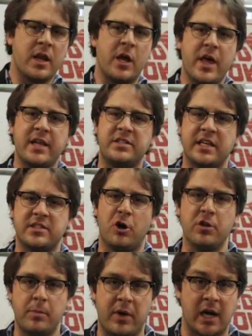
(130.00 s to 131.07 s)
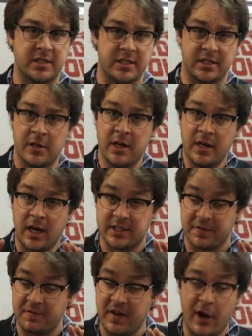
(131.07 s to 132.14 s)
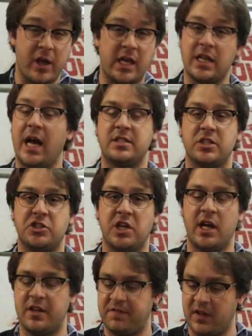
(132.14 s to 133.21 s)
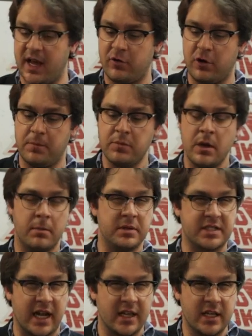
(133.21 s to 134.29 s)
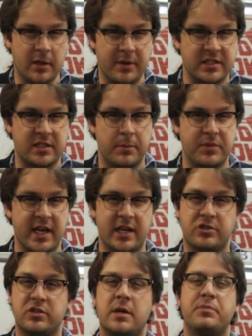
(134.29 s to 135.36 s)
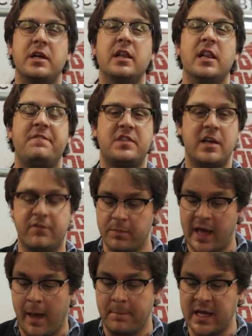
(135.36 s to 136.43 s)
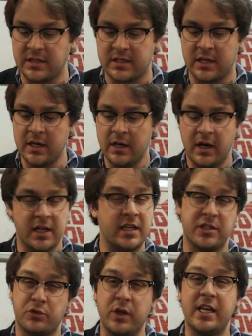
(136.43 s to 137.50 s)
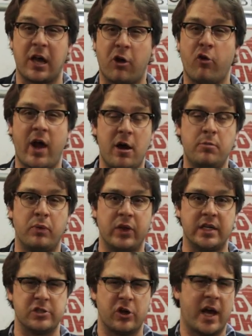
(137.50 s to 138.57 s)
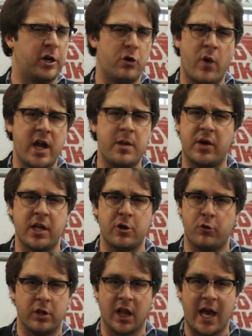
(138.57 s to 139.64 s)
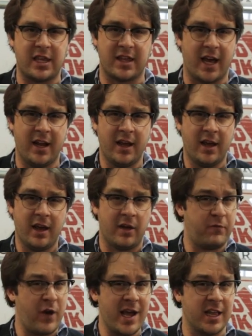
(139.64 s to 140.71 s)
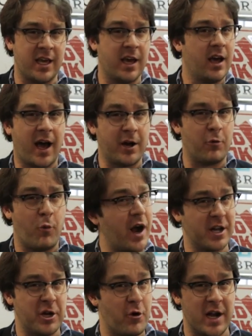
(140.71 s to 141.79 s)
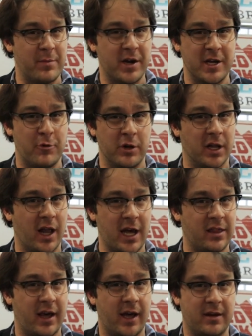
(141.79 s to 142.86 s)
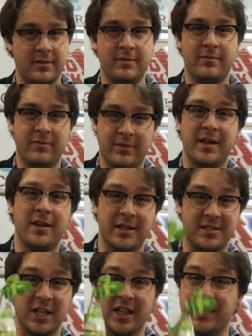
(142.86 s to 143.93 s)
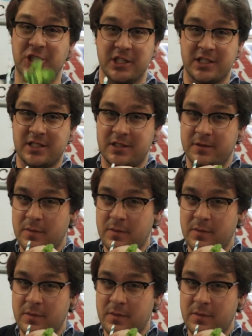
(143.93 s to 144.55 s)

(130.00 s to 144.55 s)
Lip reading: Now that ticks all the boxes. It's a very classic shandy flavor. It's got a little bit of something extra, something lifting from that mint. And it's really a crowd pleaser. I don't know anybody who wouldn't like that. And frankly, I don't want to know anybody who wouldn't like that. It's delicious.